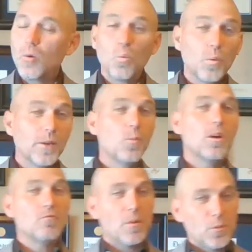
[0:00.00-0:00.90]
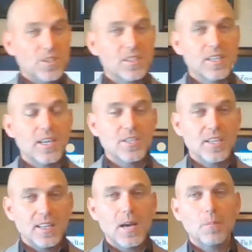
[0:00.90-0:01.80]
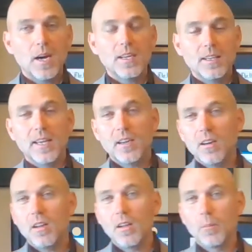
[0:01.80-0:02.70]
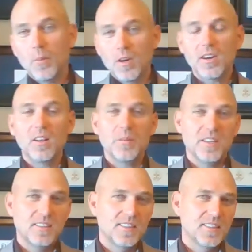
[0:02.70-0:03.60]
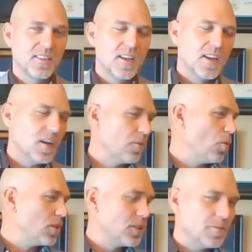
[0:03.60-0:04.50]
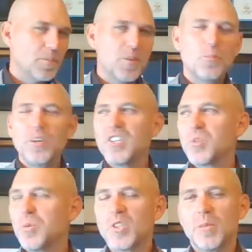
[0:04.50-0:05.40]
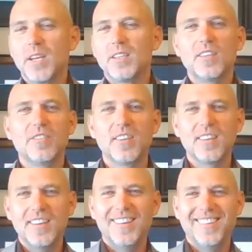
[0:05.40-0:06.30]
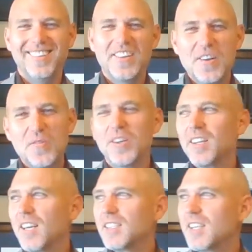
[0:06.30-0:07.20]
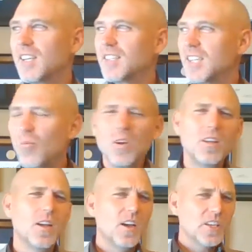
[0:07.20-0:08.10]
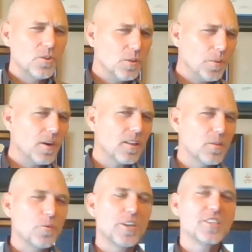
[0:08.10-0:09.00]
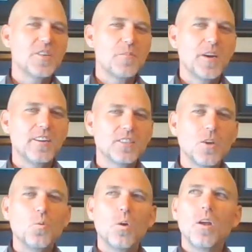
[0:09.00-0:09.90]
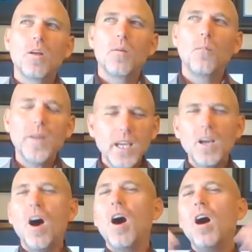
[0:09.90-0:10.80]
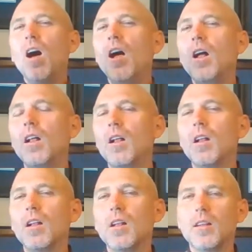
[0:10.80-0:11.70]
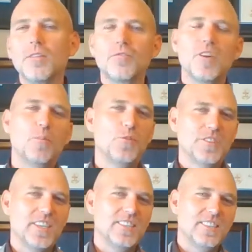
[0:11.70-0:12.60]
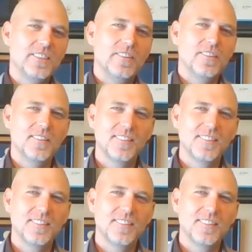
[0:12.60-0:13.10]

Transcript: we want representation in that body they call Parliament. Of course, from the British perspective, what do they say? They say, well, you are part of the British Empire, so we all represent you.